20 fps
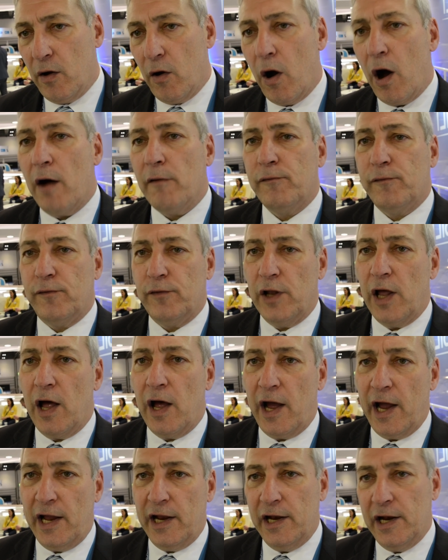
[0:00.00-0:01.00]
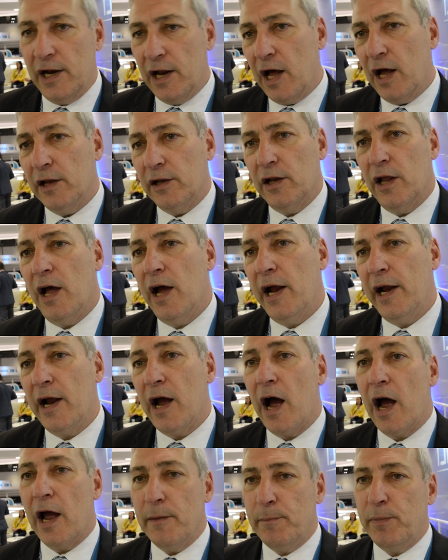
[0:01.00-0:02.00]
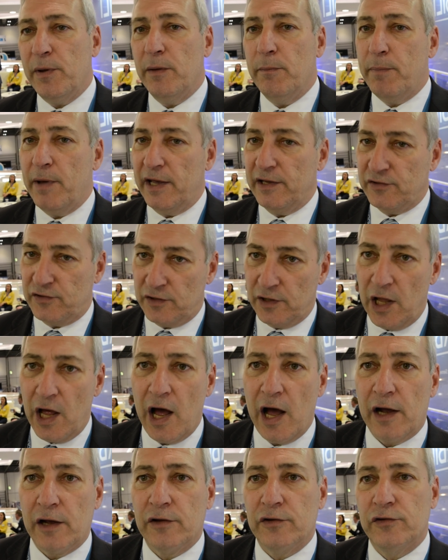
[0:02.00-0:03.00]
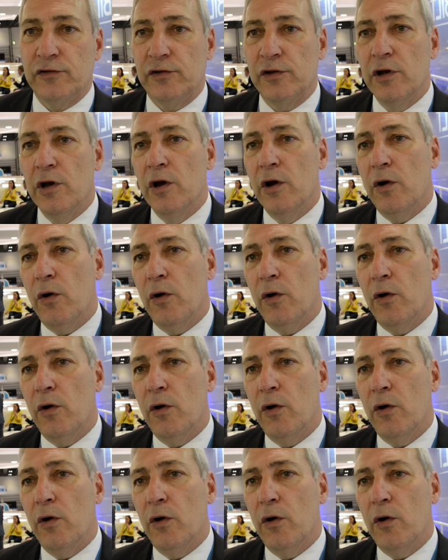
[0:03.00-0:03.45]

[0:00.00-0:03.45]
offline and online IP-based locks,